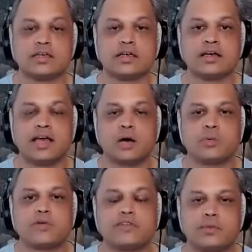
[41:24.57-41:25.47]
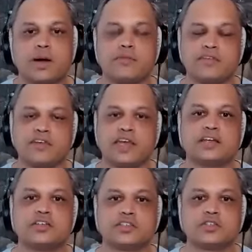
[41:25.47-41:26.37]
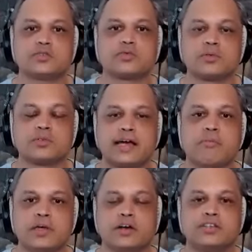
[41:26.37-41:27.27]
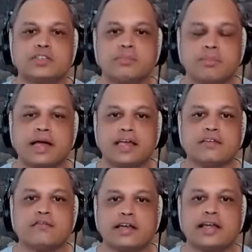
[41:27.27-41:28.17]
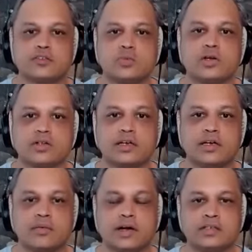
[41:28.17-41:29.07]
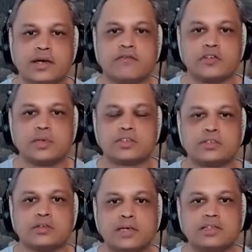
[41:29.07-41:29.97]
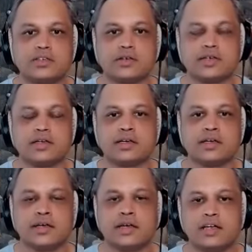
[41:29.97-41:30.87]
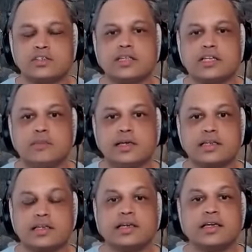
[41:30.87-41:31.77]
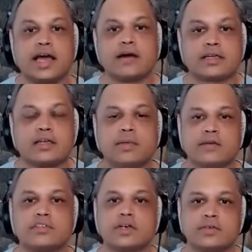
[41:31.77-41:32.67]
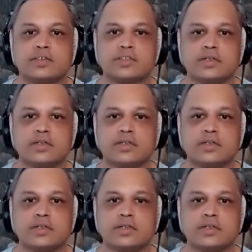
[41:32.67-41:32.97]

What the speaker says: However, the ramifications rippled out beyond just the banking and finance world, right, to your average person on Main Street. And so then immediately, how can I be of service?